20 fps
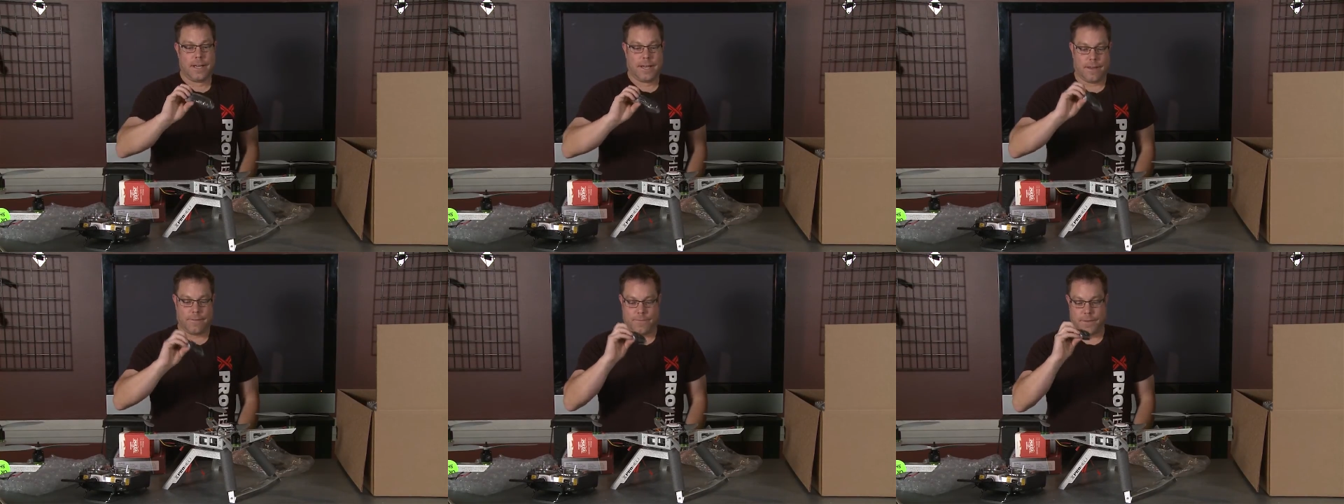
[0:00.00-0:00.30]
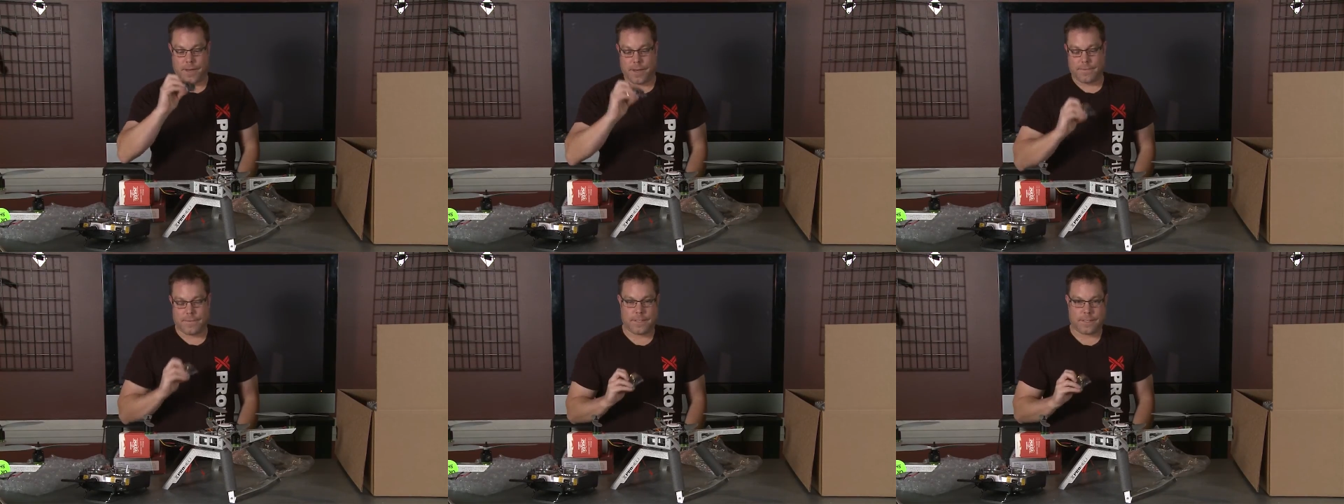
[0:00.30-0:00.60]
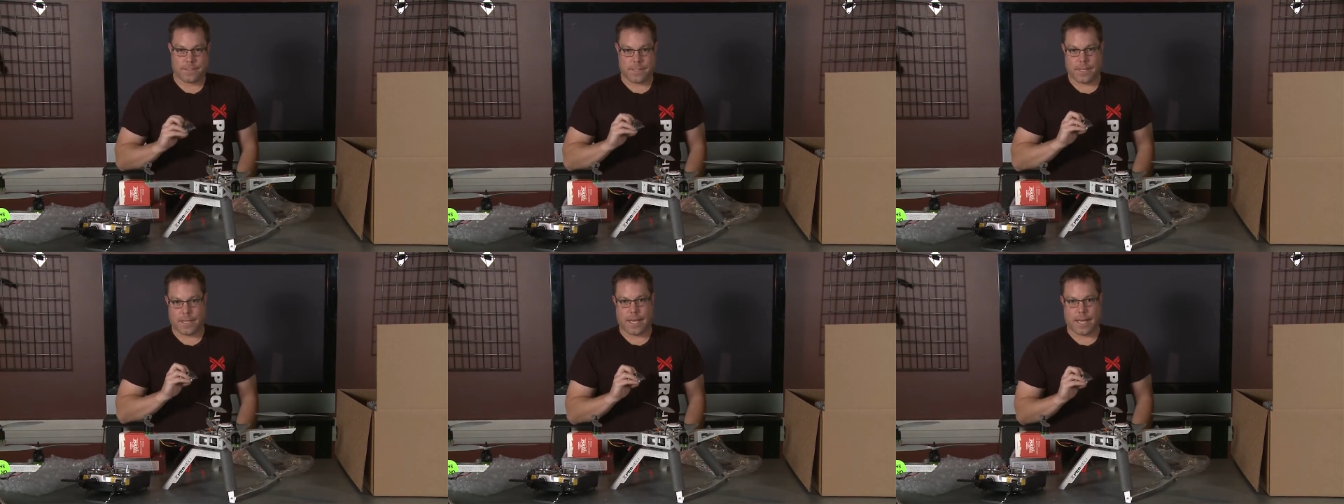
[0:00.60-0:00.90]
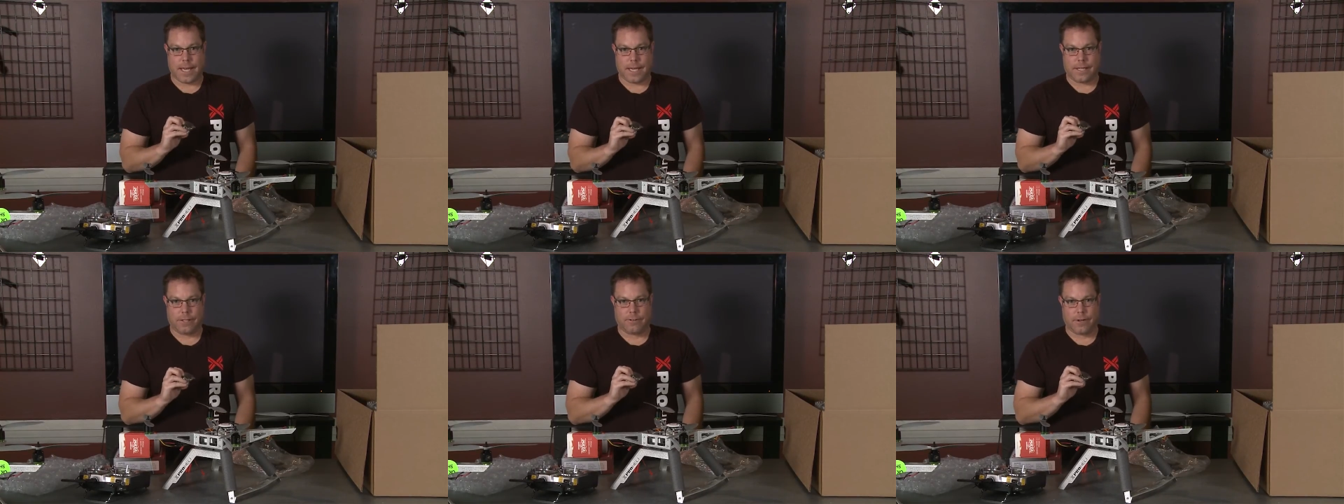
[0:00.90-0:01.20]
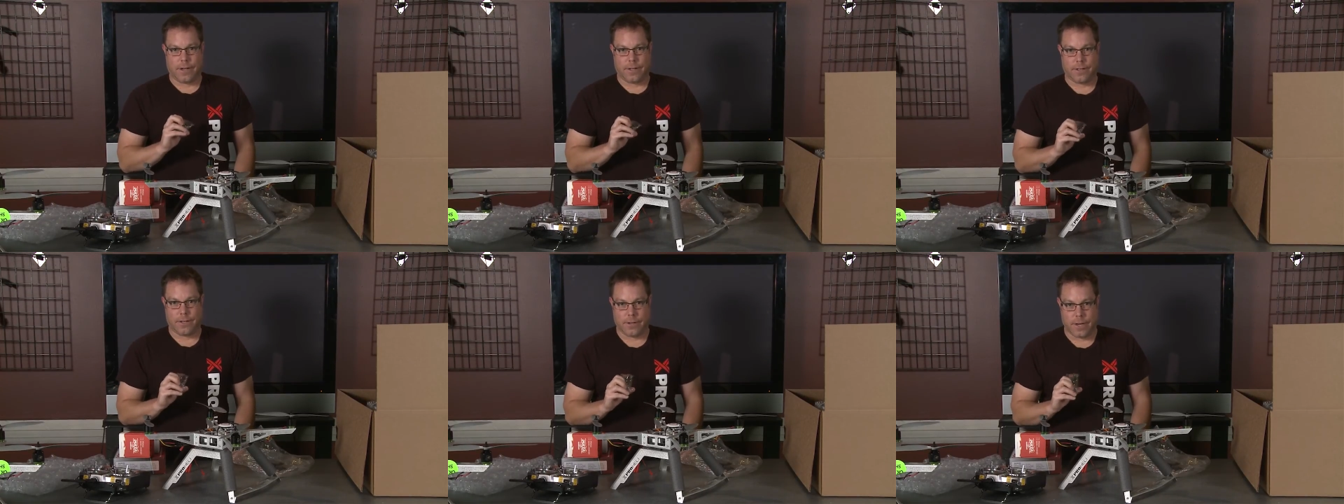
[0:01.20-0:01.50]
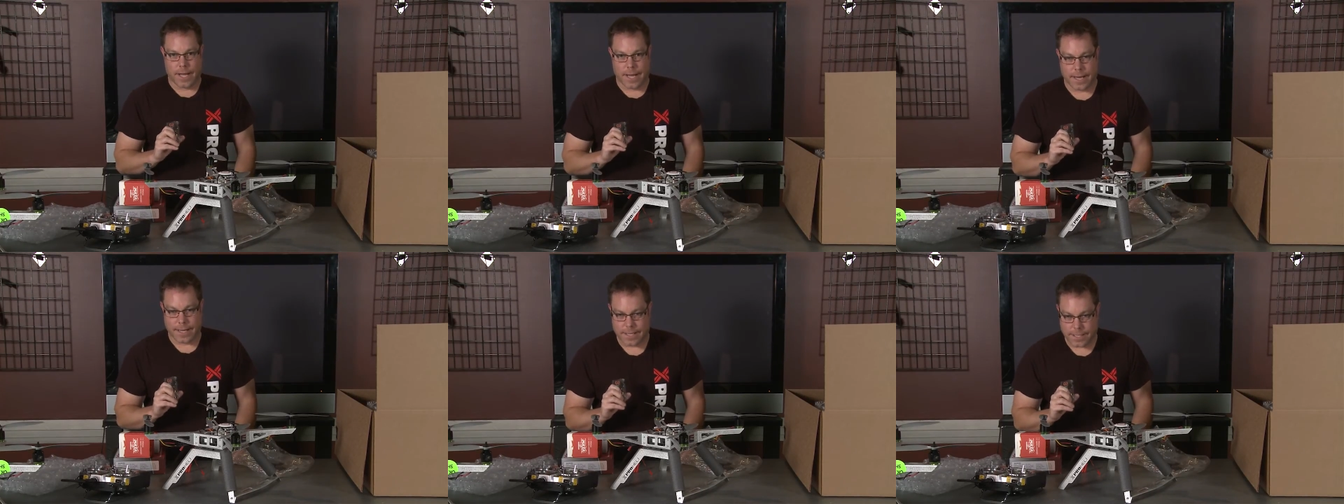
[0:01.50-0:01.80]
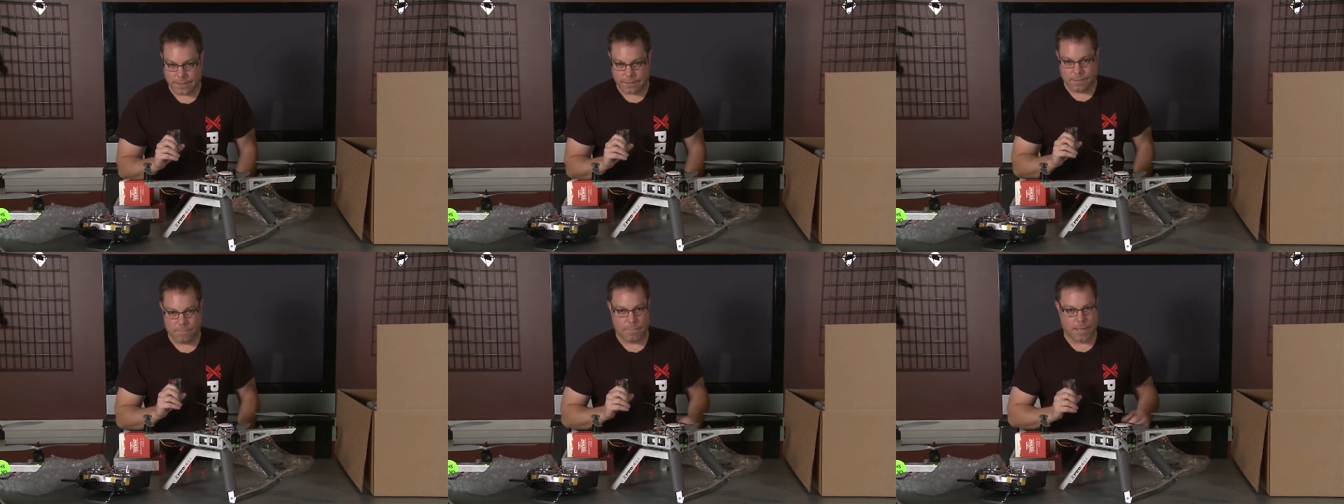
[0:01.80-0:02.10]
If you have this thing hanging around your neck
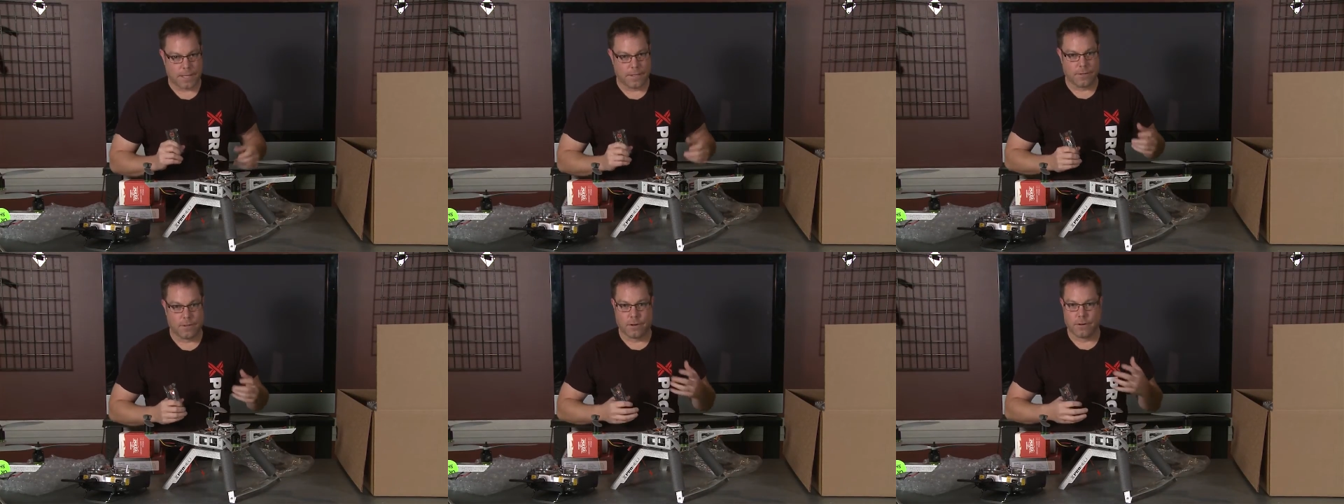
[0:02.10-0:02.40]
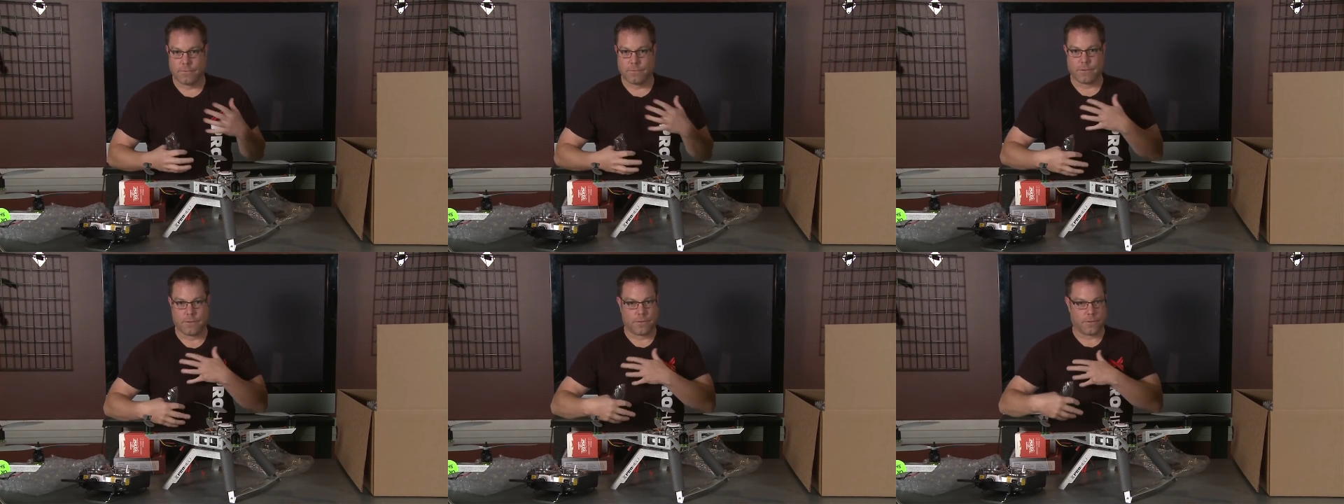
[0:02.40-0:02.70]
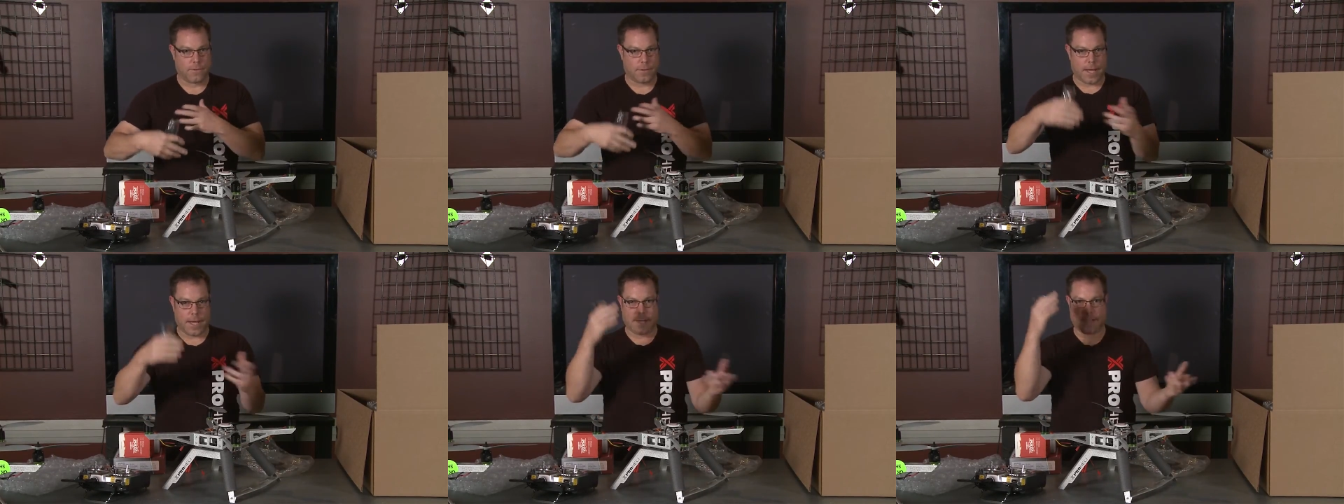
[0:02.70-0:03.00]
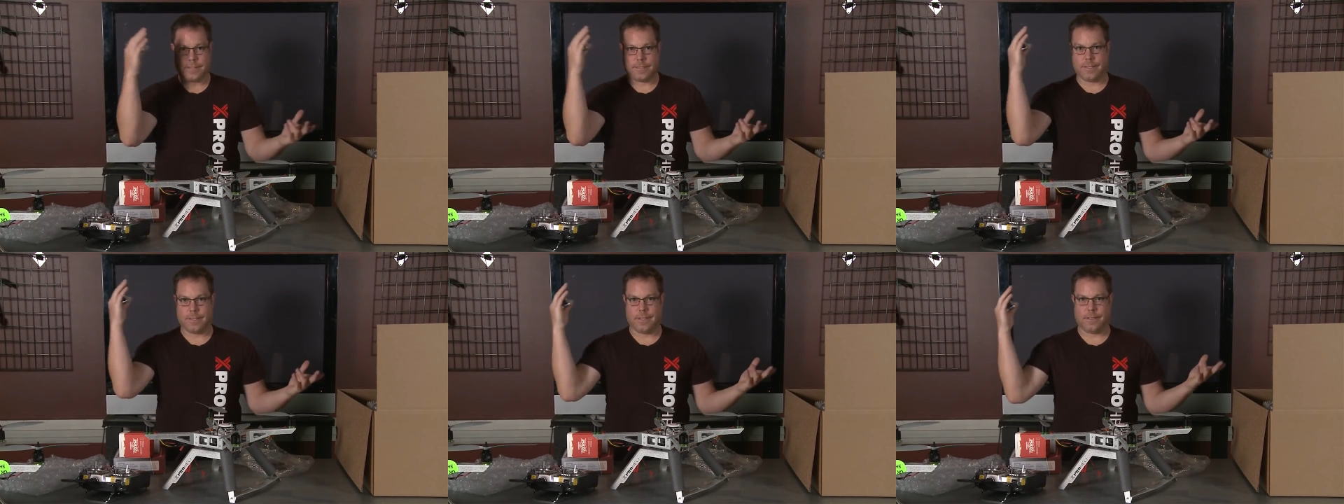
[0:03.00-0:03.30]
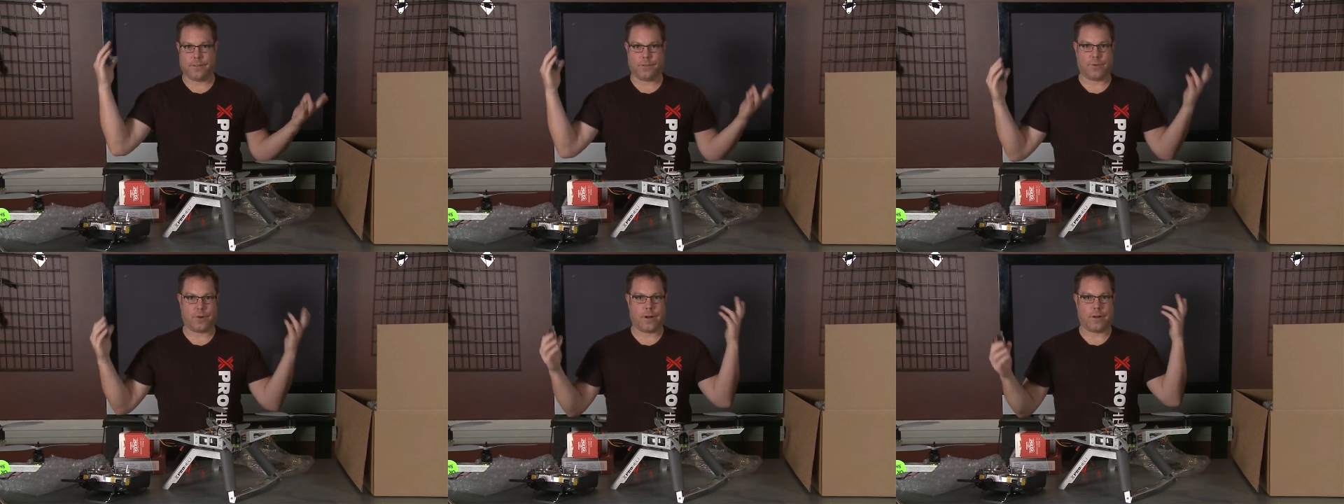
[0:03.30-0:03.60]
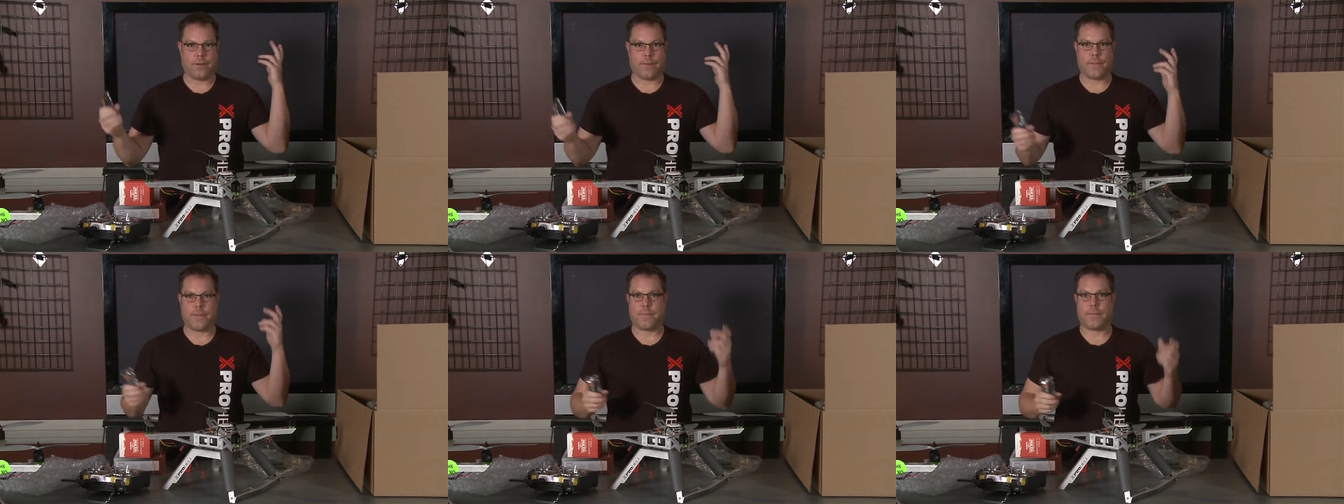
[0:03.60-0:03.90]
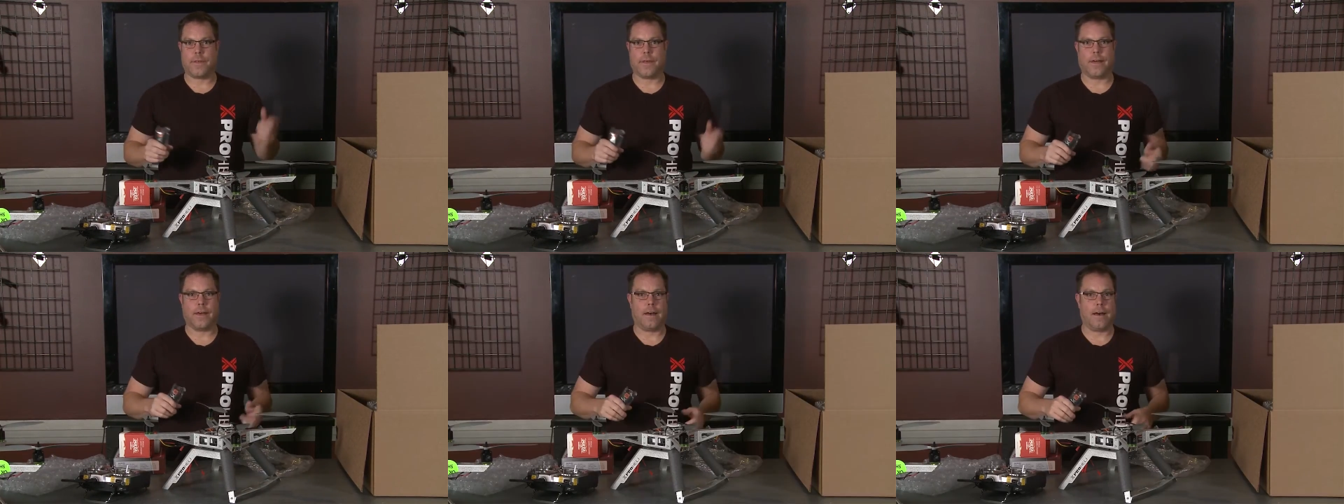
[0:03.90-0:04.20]
and you bend over and accidentally throttle the
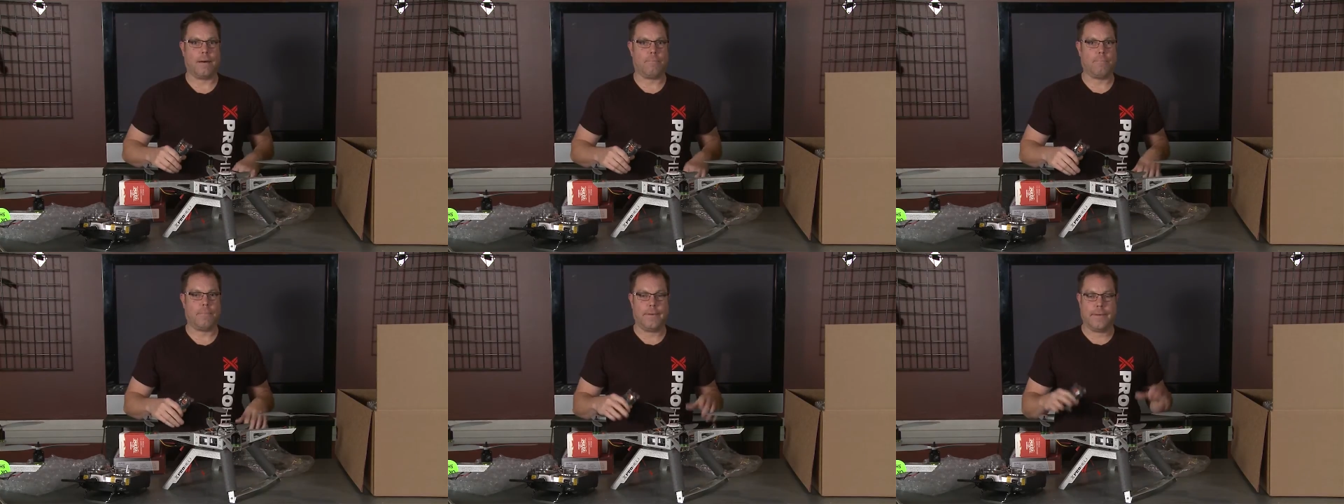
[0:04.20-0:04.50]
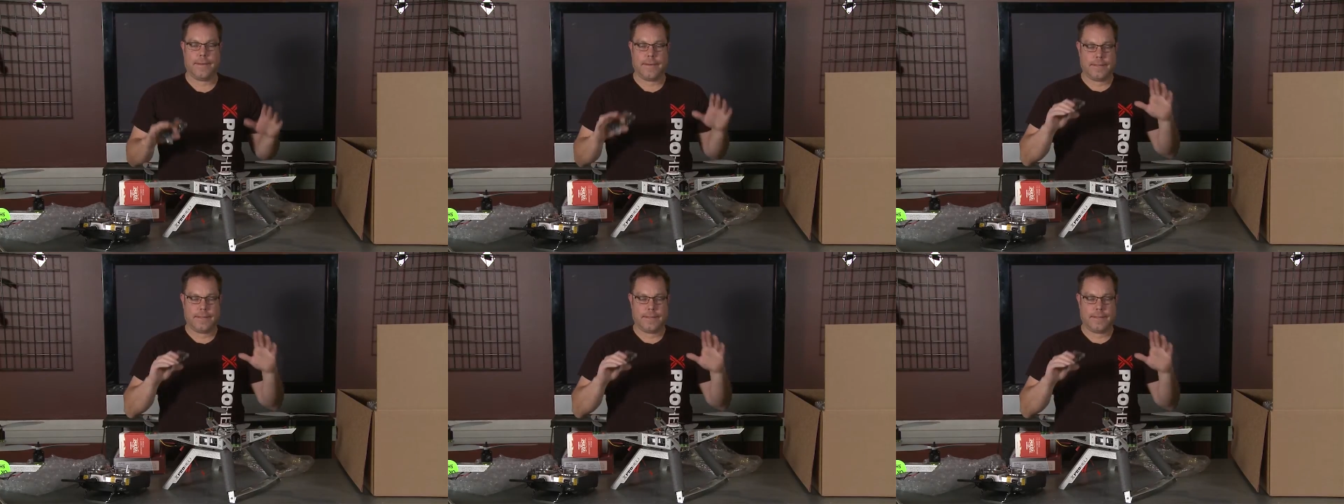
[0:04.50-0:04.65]
thing up,